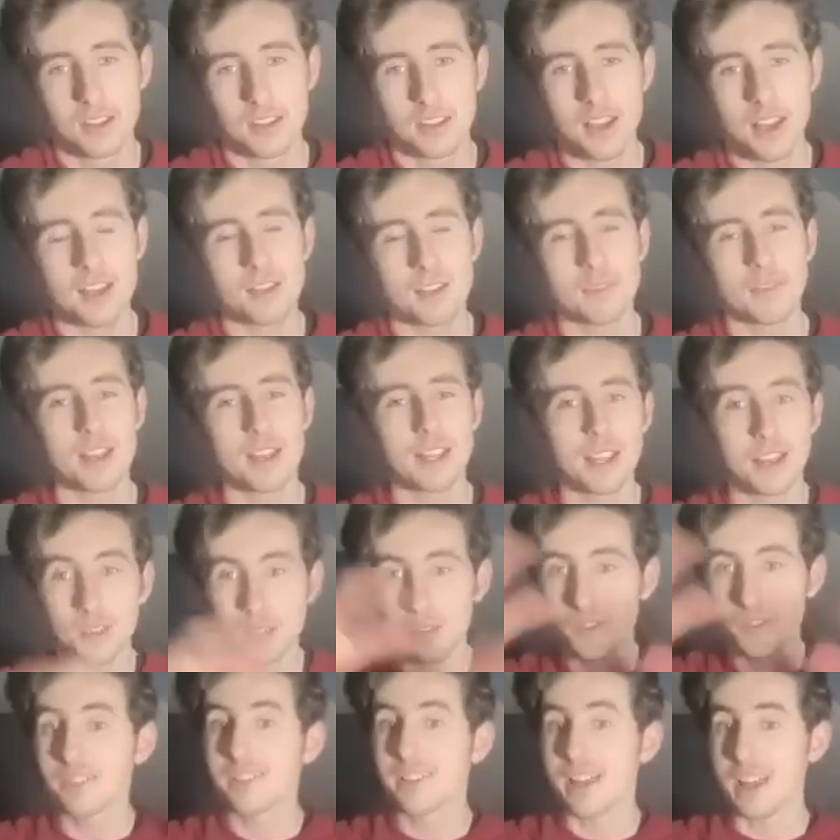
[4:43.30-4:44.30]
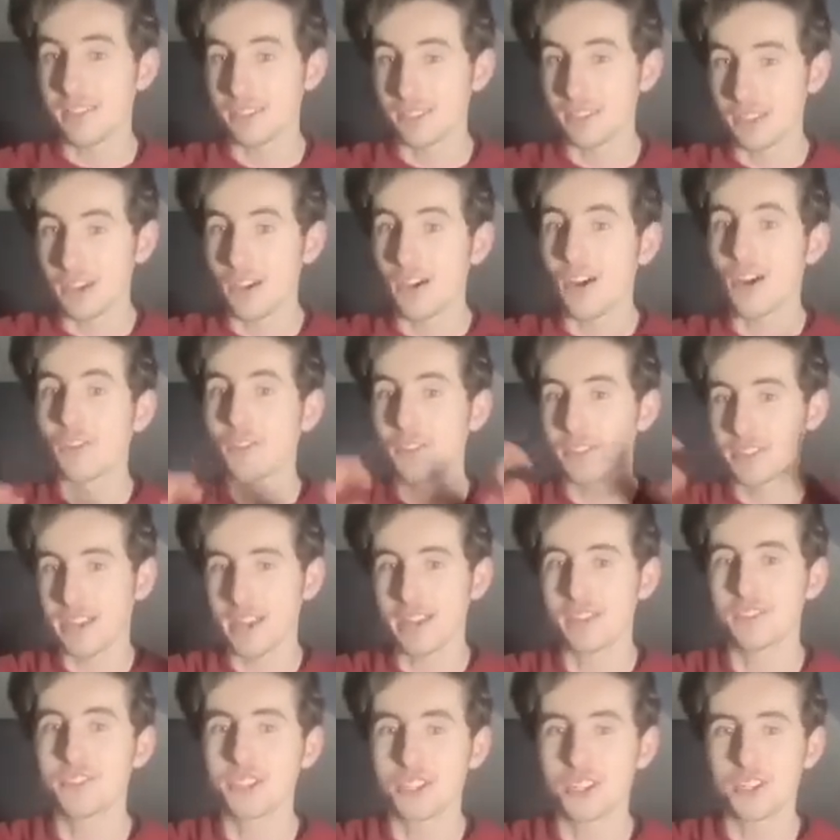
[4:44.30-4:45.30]
kind of like the center of
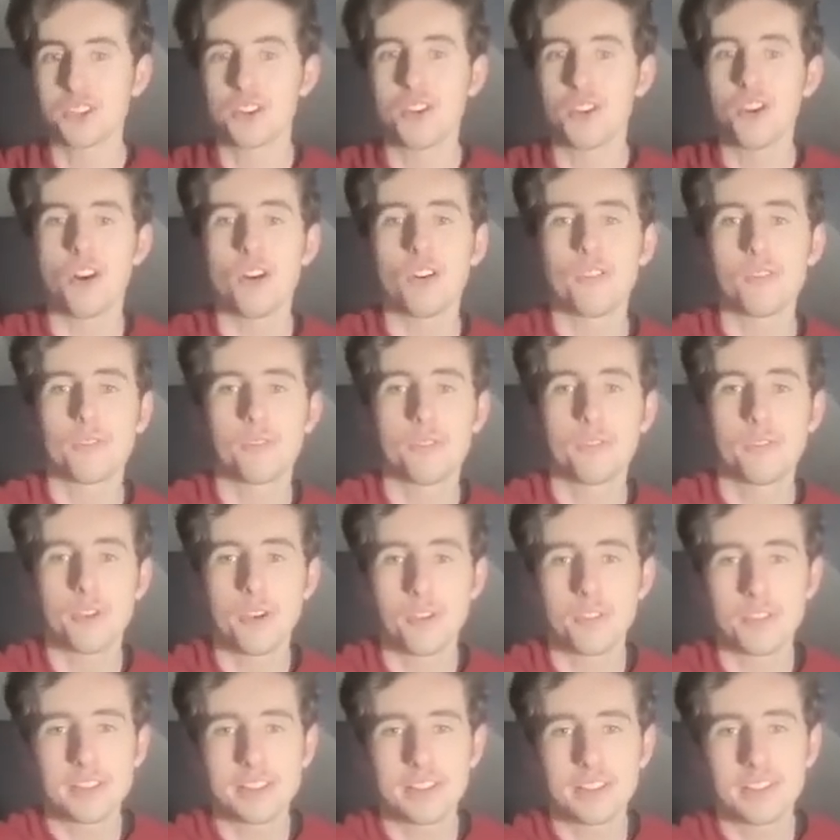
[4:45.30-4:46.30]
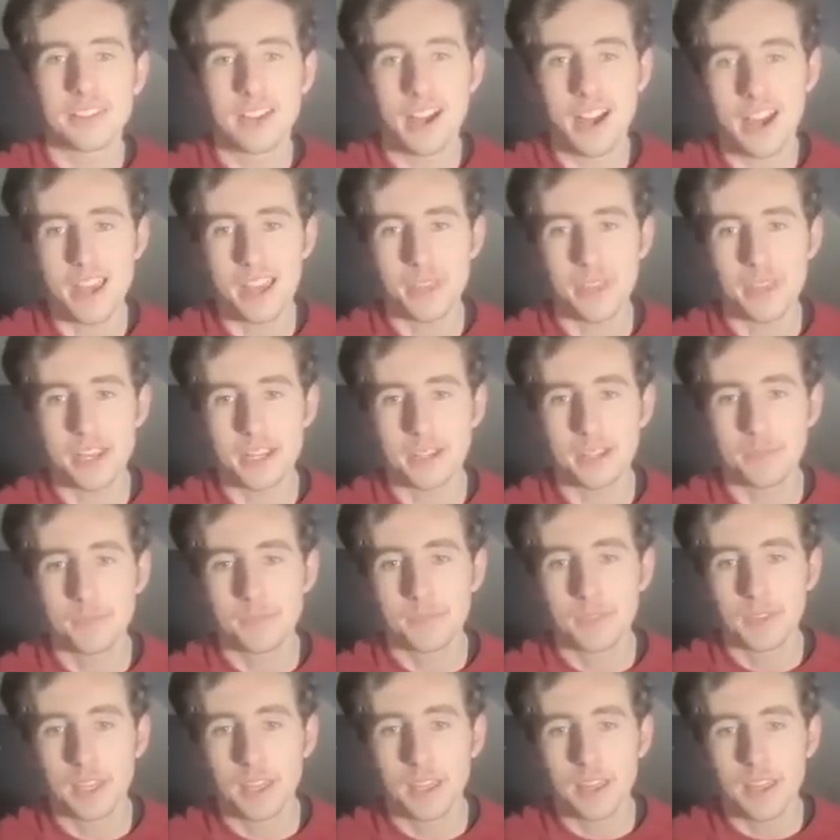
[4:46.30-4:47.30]
attention of of this entire thing.
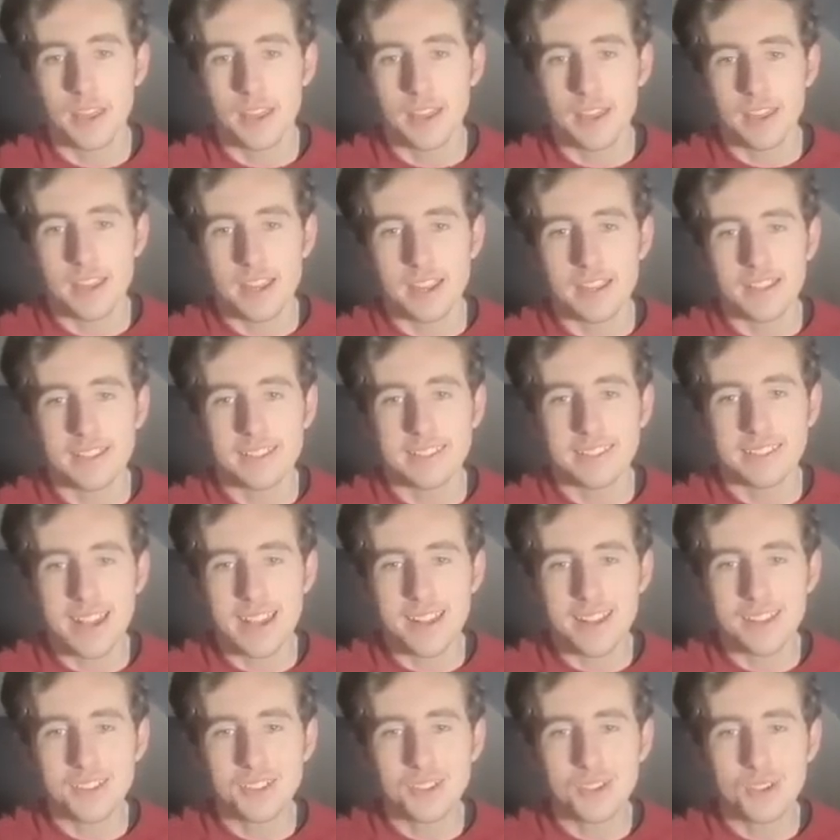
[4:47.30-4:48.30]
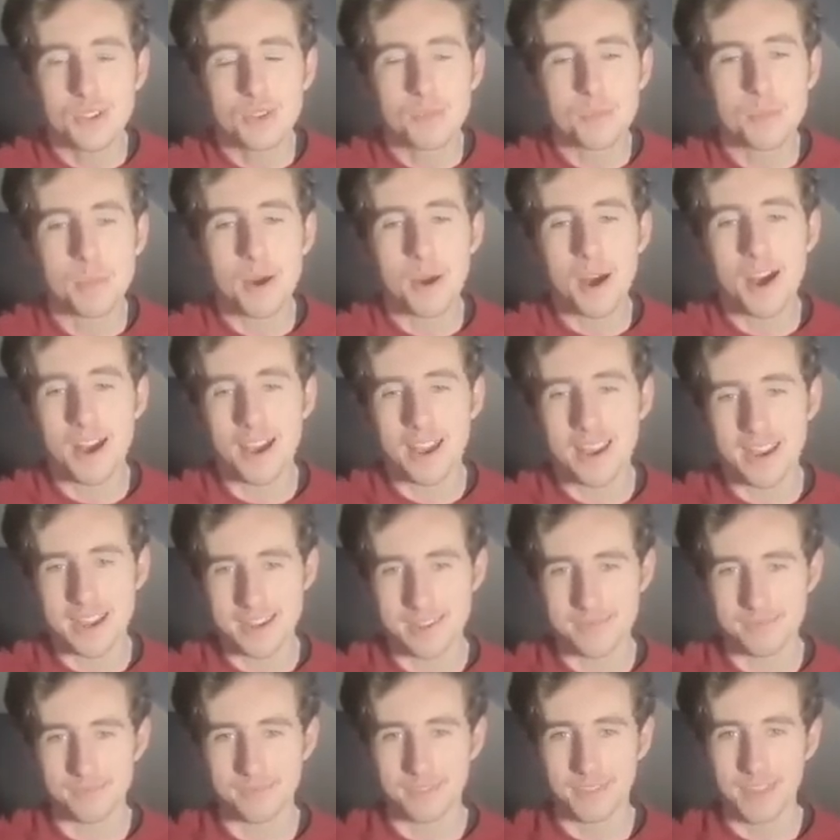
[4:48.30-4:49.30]
It says
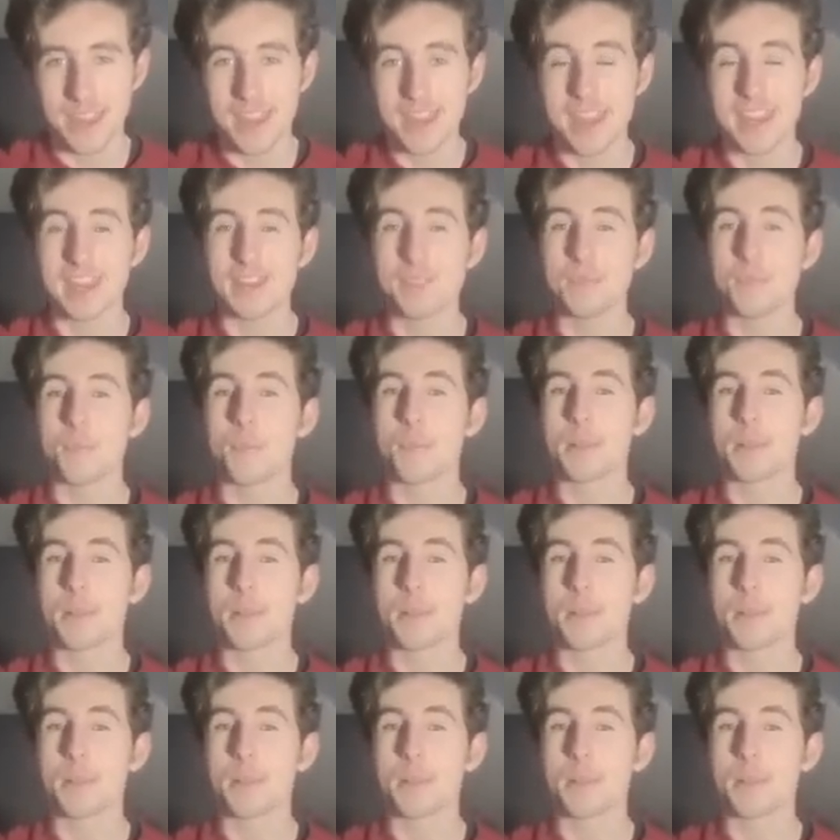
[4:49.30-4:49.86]
goodbye in